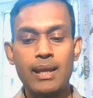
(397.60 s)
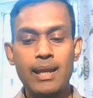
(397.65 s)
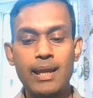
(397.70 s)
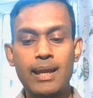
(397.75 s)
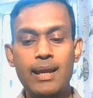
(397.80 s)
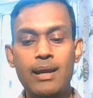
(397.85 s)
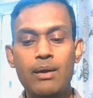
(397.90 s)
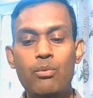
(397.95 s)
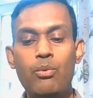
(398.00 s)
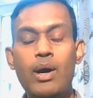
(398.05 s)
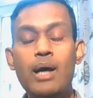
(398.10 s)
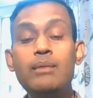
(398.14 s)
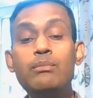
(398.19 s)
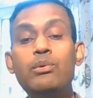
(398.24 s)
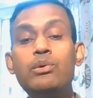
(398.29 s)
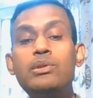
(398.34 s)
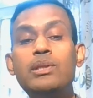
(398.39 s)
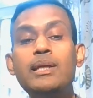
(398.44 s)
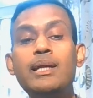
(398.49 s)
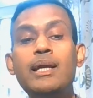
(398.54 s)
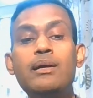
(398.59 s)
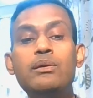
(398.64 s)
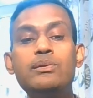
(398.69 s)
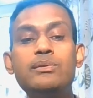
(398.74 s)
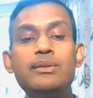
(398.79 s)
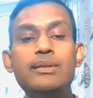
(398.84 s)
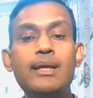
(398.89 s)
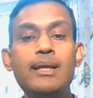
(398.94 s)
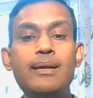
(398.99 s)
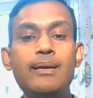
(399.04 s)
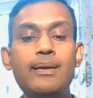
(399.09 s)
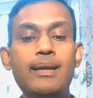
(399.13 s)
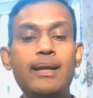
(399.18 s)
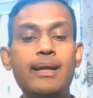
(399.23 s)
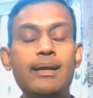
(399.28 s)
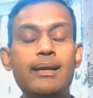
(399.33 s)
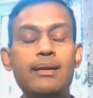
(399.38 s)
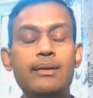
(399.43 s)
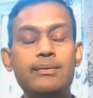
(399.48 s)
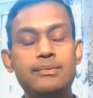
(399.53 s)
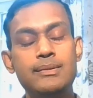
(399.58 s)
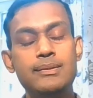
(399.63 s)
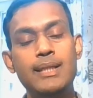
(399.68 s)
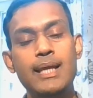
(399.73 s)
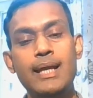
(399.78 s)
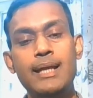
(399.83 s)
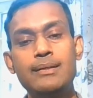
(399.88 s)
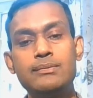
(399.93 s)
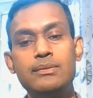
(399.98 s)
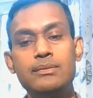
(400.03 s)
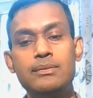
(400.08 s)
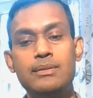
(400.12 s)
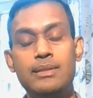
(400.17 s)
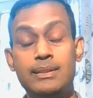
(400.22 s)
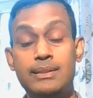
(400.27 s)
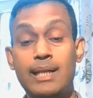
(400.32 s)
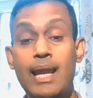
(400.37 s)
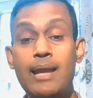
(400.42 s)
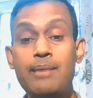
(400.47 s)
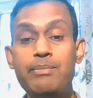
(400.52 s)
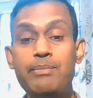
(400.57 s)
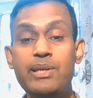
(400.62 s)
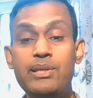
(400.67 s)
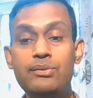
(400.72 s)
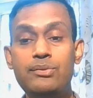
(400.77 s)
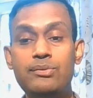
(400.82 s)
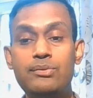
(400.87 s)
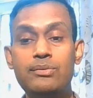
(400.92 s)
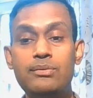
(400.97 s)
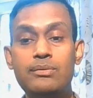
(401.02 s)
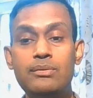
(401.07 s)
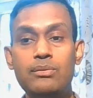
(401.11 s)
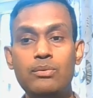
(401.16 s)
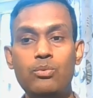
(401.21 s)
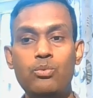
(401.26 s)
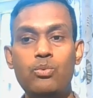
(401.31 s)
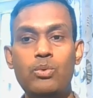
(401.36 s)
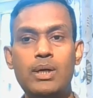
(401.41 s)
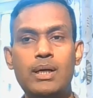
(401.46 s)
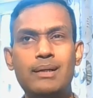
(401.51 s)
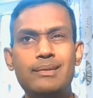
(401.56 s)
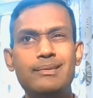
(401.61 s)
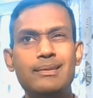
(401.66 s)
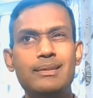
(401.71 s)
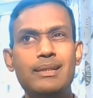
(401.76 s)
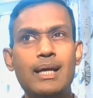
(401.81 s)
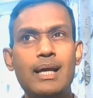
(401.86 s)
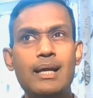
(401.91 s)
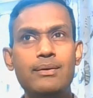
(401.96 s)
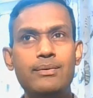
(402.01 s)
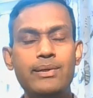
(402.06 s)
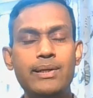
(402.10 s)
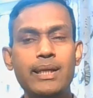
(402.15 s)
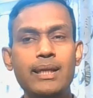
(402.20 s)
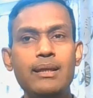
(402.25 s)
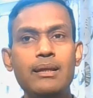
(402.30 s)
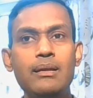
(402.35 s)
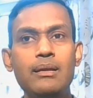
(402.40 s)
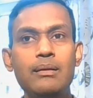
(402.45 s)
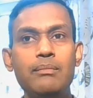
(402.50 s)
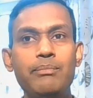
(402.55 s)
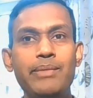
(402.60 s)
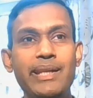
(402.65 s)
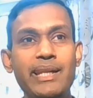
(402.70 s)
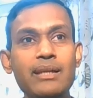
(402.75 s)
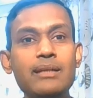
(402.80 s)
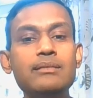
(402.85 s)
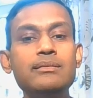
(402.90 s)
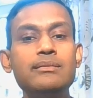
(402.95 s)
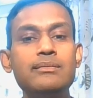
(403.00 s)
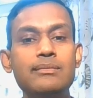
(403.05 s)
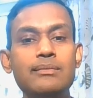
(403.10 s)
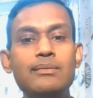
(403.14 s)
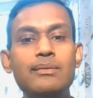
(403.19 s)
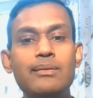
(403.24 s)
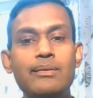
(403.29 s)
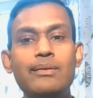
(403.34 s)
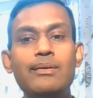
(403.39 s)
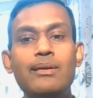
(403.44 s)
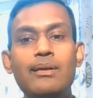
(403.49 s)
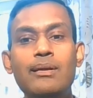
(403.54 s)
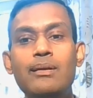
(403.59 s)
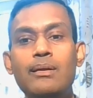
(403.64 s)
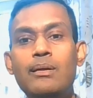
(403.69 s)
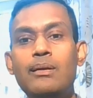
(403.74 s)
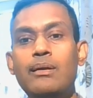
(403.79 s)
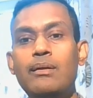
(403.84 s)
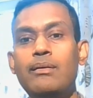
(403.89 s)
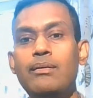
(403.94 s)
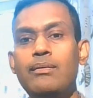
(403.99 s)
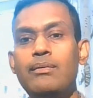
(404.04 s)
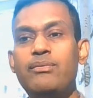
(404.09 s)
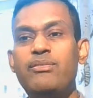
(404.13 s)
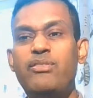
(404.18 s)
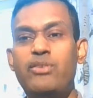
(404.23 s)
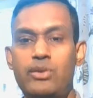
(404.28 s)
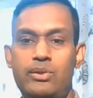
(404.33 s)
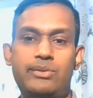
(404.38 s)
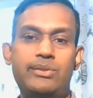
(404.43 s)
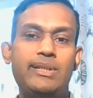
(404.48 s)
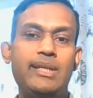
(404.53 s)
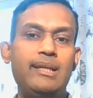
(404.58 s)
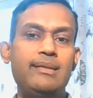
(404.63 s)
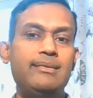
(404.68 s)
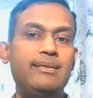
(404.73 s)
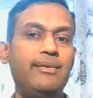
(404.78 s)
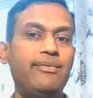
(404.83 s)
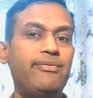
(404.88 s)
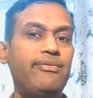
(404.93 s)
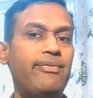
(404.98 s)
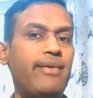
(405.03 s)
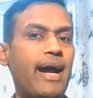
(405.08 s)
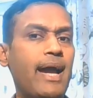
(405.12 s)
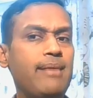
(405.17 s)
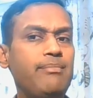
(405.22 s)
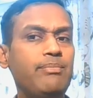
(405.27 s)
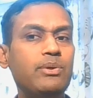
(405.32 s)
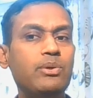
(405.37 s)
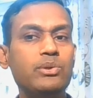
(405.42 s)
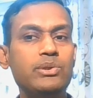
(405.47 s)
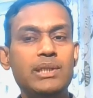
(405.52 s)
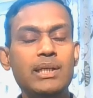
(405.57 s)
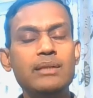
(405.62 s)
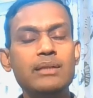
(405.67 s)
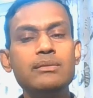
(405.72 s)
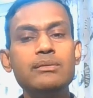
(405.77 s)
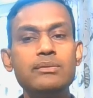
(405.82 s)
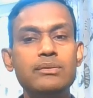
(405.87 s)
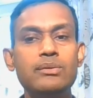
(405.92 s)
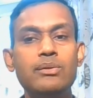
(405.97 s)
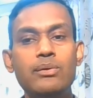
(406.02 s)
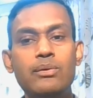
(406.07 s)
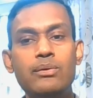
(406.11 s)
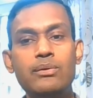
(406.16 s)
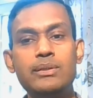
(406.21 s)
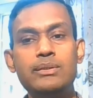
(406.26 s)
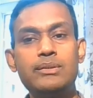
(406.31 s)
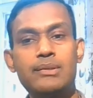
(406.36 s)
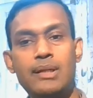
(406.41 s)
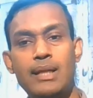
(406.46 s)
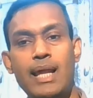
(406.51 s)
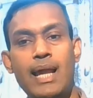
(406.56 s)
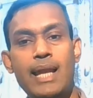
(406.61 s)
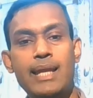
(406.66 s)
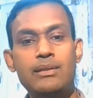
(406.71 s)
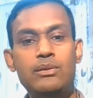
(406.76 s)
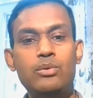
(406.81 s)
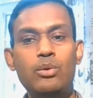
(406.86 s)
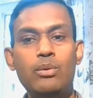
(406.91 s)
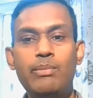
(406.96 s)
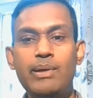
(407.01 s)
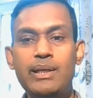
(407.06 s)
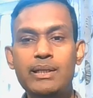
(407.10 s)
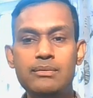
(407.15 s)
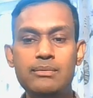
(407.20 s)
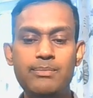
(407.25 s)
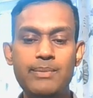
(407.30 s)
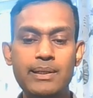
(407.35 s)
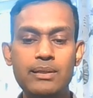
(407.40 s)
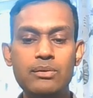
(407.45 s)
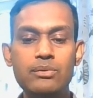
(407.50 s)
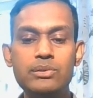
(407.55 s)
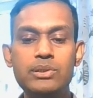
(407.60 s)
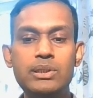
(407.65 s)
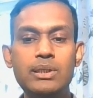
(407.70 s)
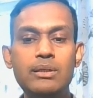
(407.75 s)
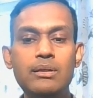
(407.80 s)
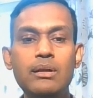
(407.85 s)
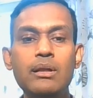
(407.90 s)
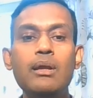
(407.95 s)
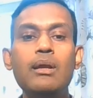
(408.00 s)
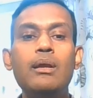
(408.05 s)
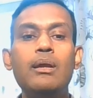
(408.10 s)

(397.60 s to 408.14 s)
One more thing I would say here is that the time is 130 minutes for 65 questions. So it's like 2 minutes per question.